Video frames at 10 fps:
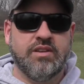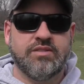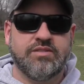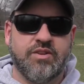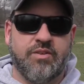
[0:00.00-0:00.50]

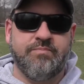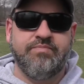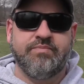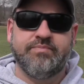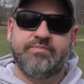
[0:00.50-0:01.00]
So
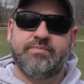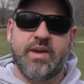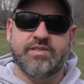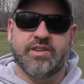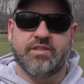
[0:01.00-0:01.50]

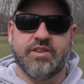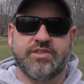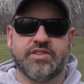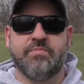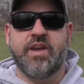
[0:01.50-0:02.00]
basically
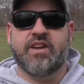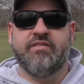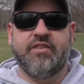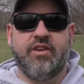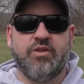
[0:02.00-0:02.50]
just making
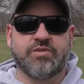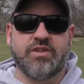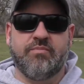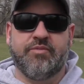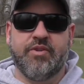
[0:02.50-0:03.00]
a video,
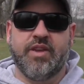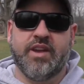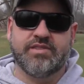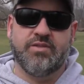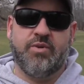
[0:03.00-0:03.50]
something for you
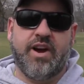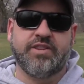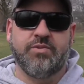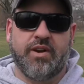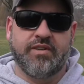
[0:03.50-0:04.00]
guys to
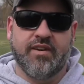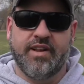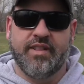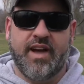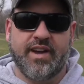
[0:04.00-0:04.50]
watch while you're
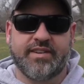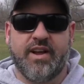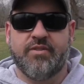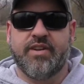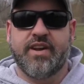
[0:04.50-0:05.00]
on
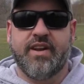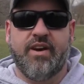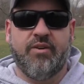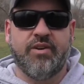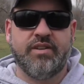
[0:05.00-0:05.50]
lockdown right
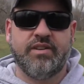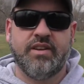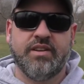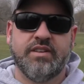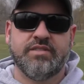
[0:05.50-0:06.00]
now.
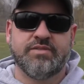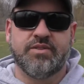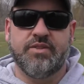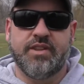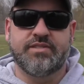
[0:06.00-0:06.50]

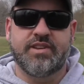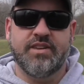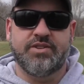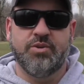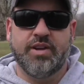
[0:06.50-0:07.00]
So let's
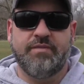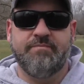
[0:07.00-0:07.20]
get to it.